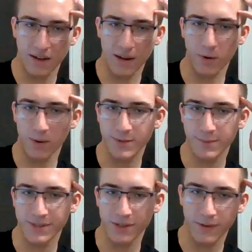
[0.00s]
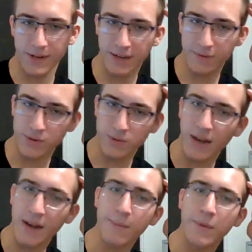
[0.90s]
I promised myself I'd never do
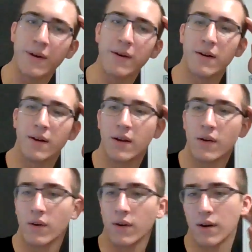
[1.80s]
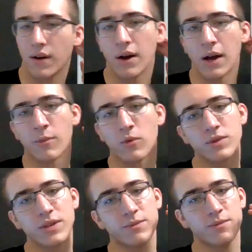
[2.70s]
that, but I'm
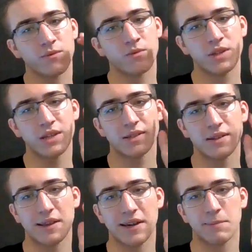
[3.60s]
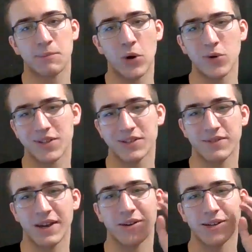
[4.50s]
only releasing like poses
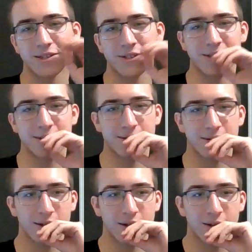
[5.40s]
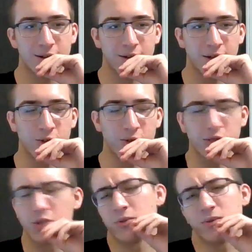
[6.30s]
of characters that you
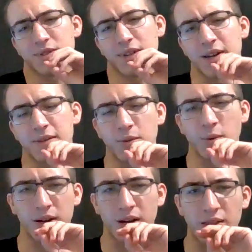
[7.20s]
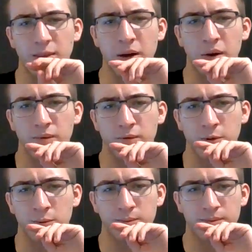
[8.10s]
can use. Like if you want to cut them out
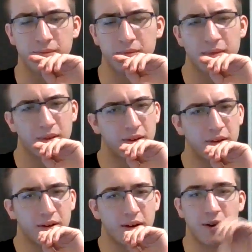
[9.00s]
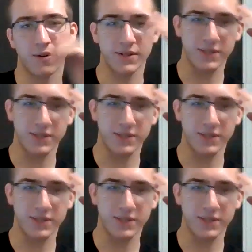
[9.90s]
for, I don't know. I